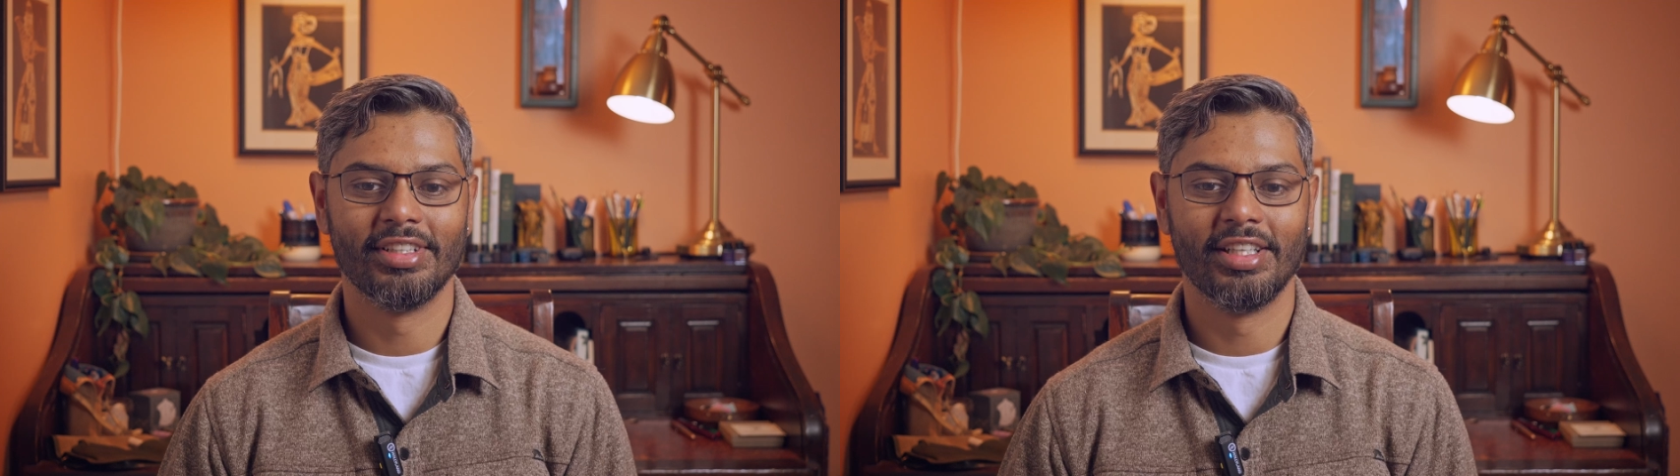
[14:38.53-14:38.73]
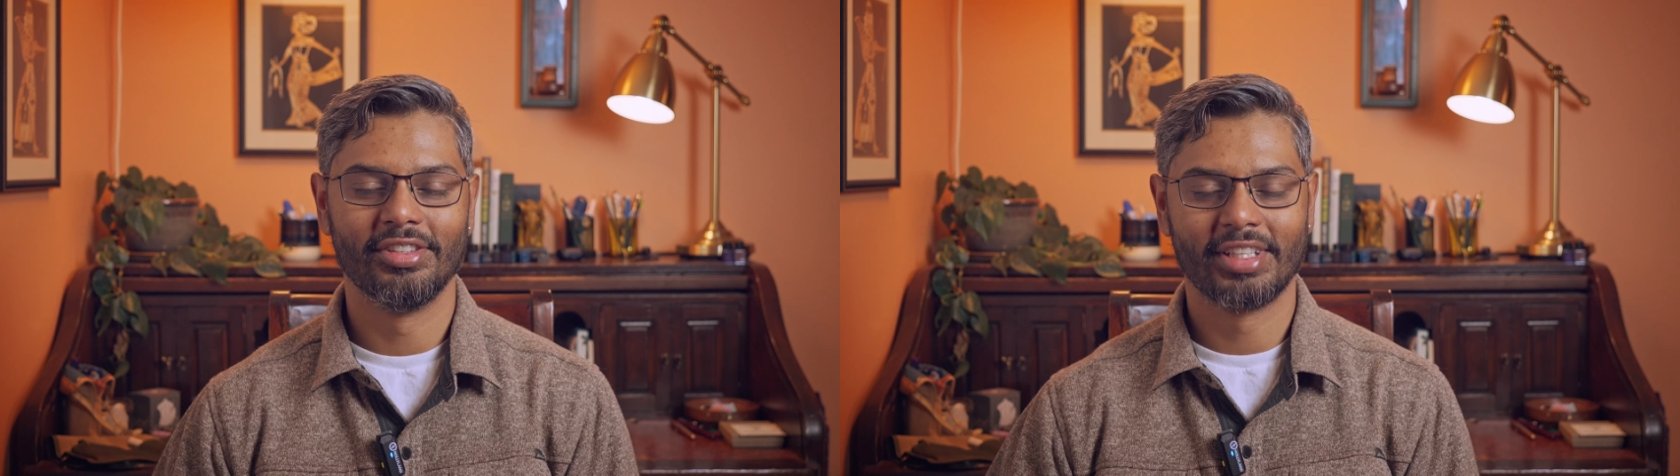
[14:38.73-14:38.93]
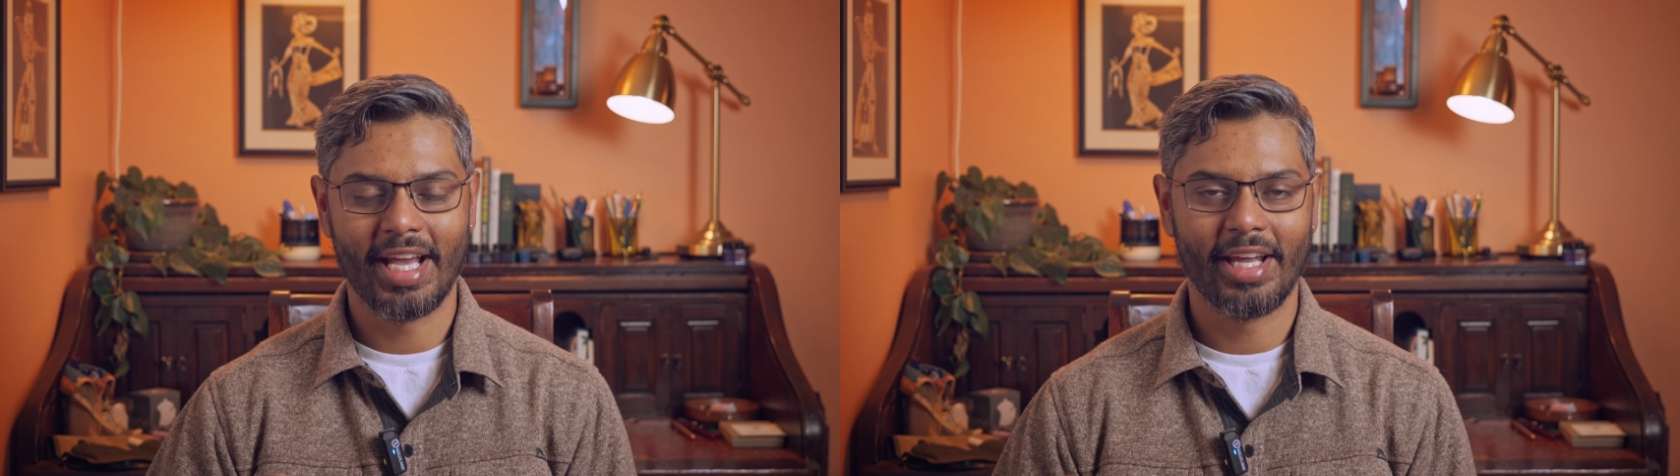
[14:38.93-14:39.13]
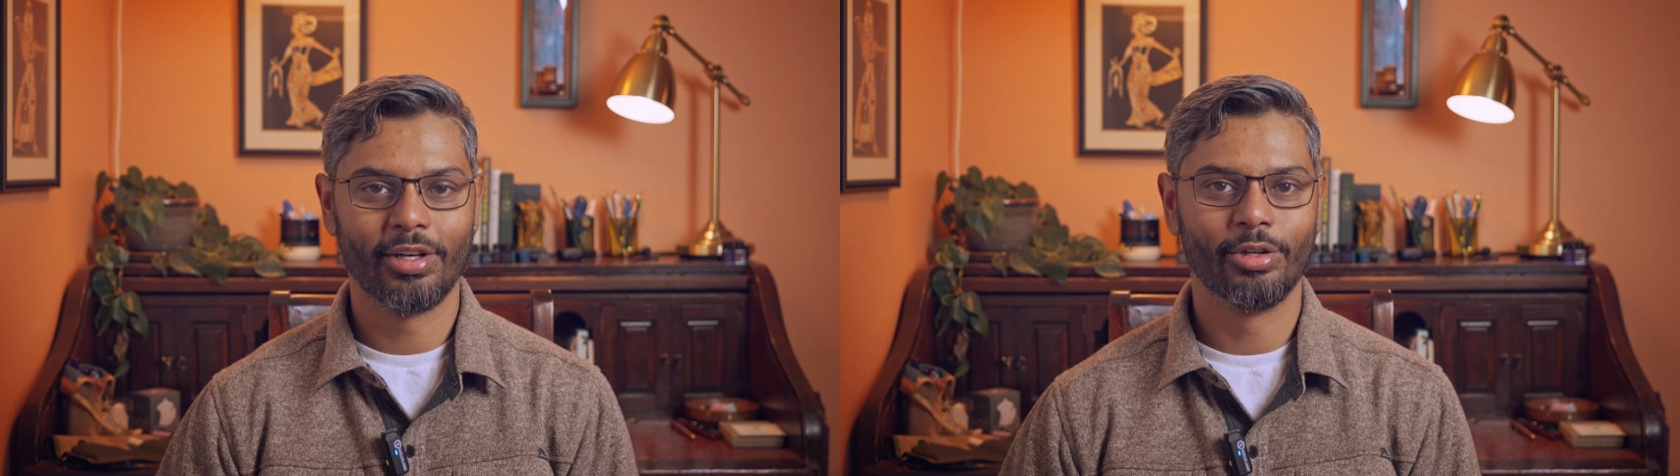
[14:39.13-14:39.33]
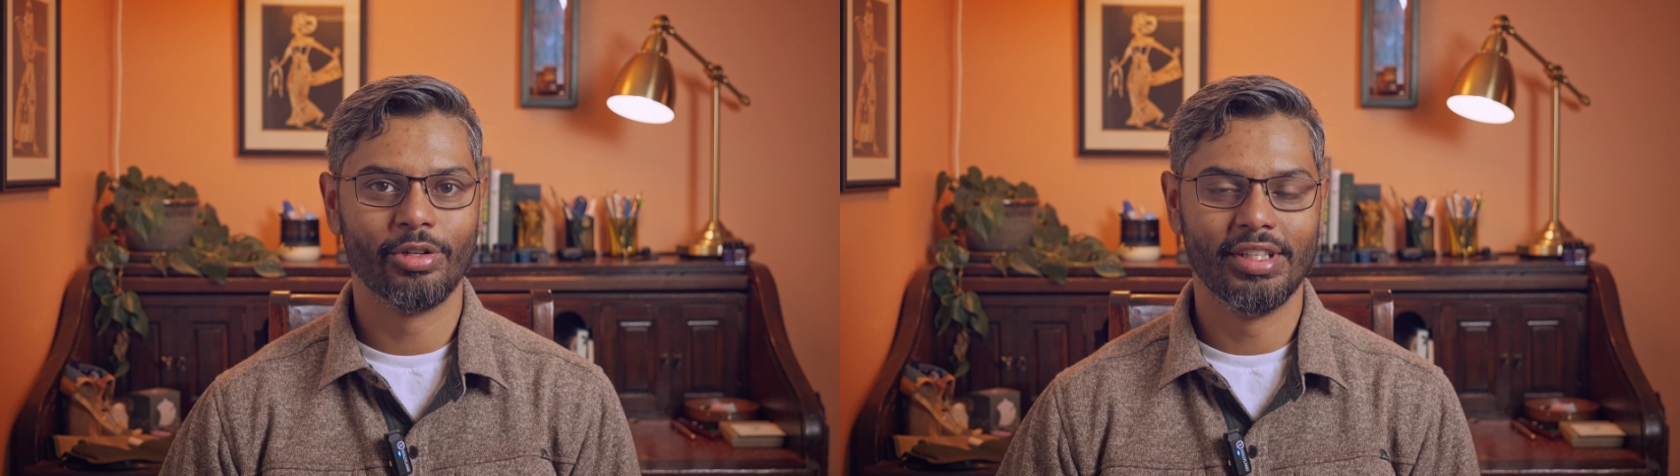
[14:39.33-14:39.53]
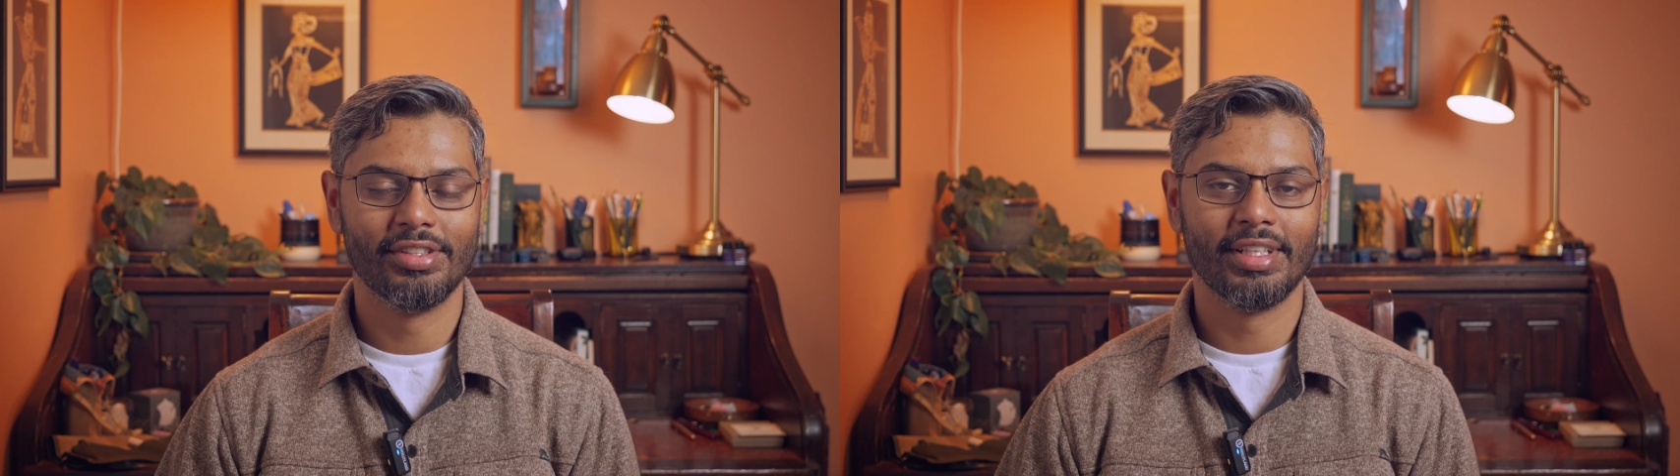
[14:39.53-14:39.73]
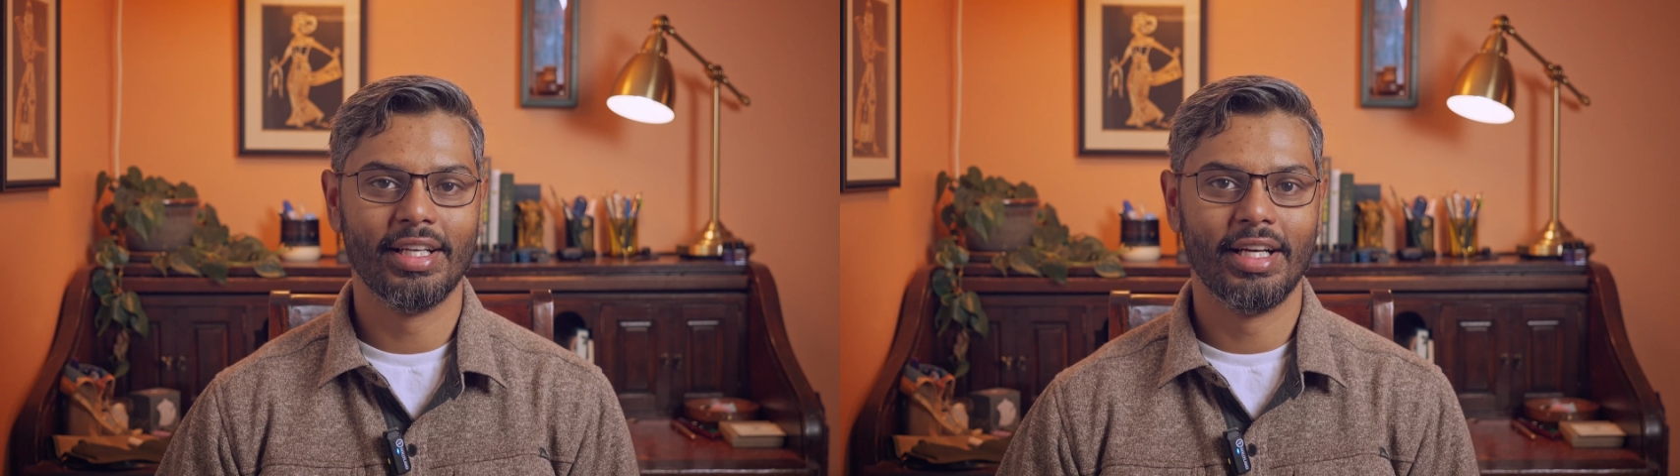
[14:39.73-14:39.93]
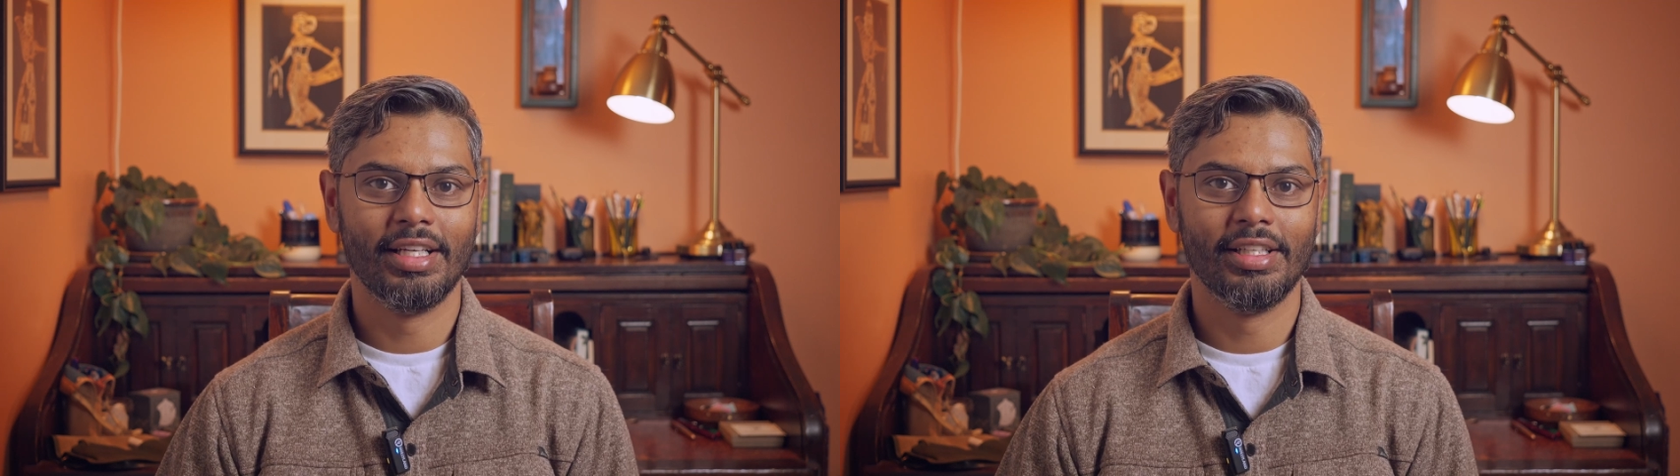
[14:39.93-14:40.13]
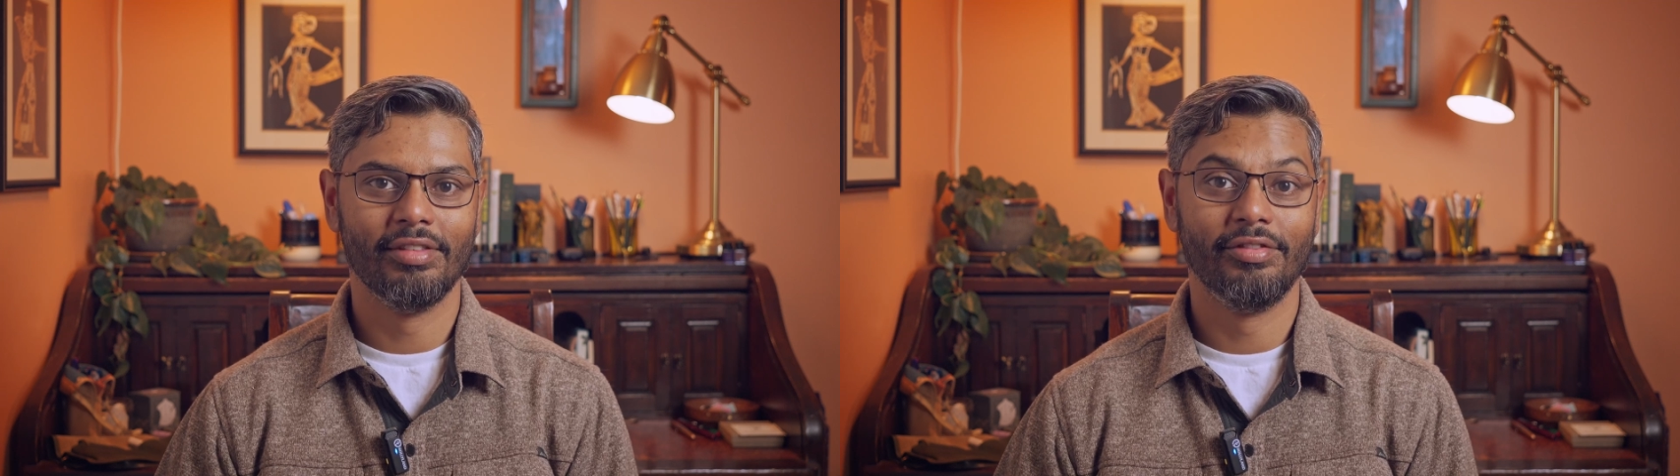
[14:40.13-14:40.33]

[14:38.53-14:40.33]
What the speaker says: that there's categories that I